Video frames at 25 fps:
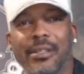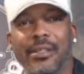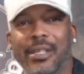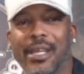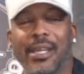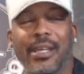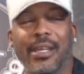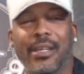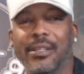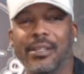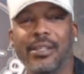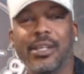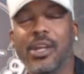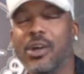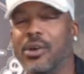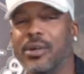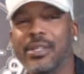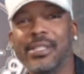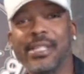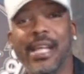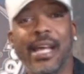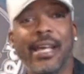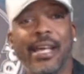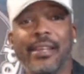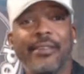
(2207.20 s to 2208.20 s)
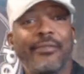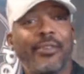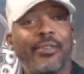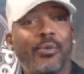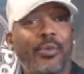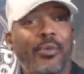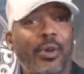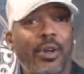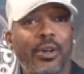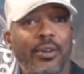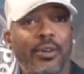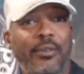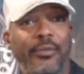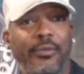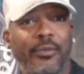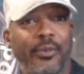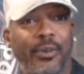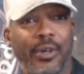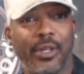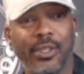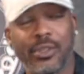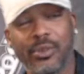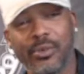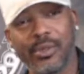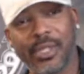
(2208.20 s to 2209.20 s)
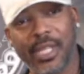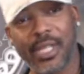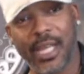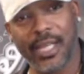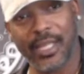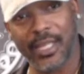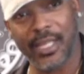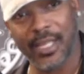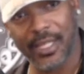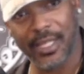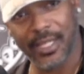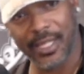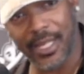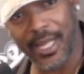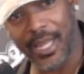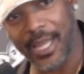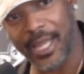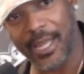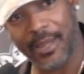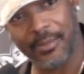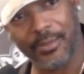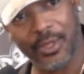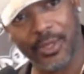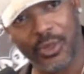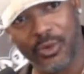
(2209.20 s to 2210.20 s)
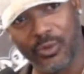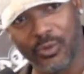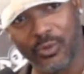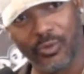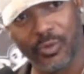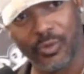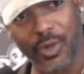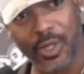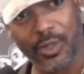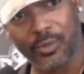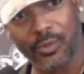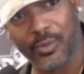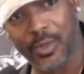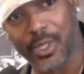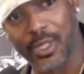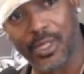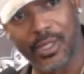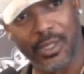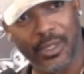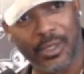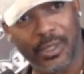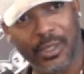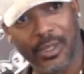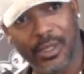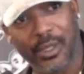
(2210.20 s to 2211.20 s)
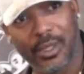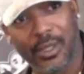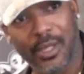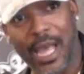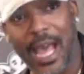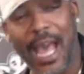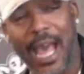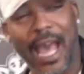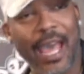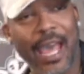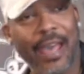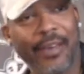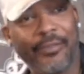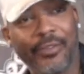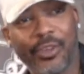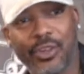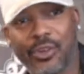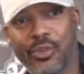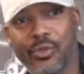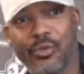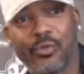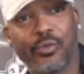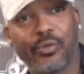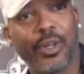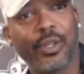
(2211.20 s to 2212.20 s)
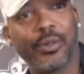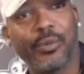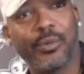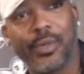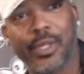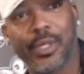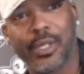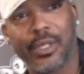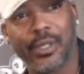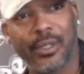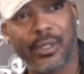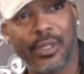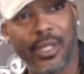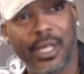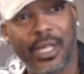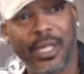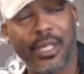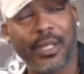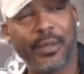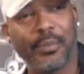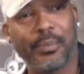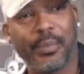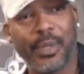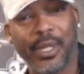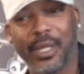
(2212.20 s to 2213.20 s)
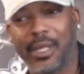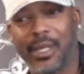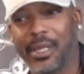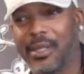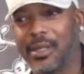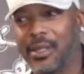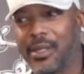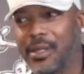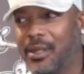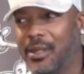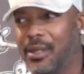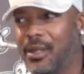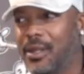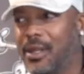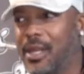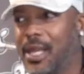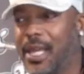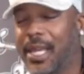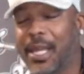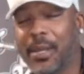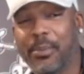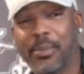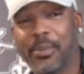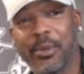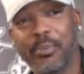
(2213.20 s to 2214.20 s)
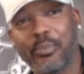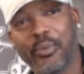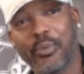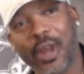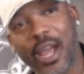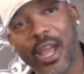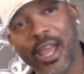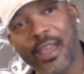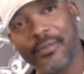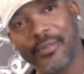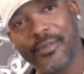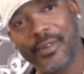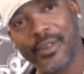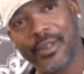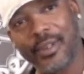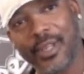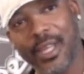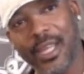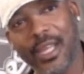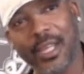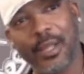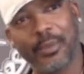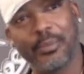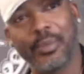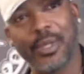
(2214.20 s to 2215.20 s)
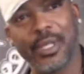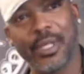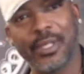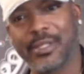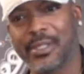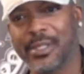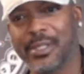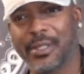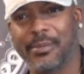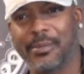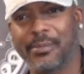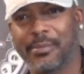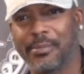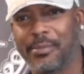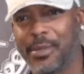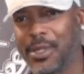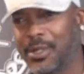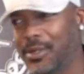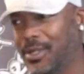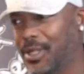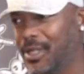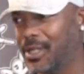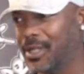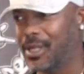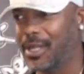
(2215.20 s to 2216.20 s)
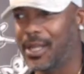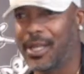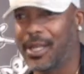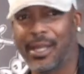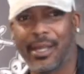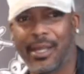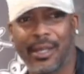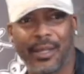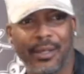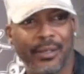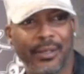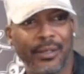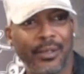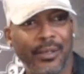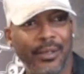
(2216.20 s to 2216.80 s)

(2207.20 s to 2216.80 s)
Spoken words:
yeah, no, it's not even working for it. You take your name and you run with it. However you run with it. It could be private. It could be some millionaire